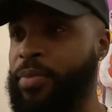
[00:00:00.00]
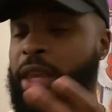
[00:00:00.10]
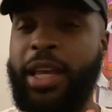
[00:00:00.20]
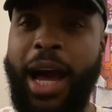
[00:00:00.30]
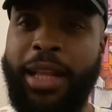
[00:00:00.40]
he
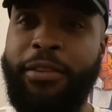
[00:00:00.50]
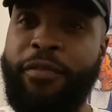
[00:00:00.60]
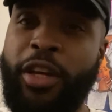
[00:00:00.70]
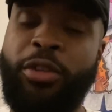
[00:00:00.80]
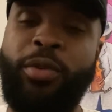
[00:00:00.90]
got the
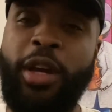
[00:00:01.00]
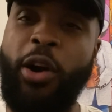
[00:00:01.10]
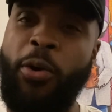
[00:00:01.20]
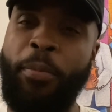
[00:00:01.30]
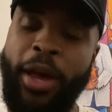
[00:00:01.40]
victory
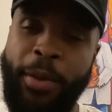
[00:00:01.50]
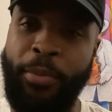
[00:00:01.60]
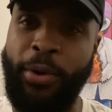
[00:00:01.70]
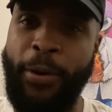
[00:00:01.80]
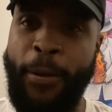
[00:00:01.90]
on paper.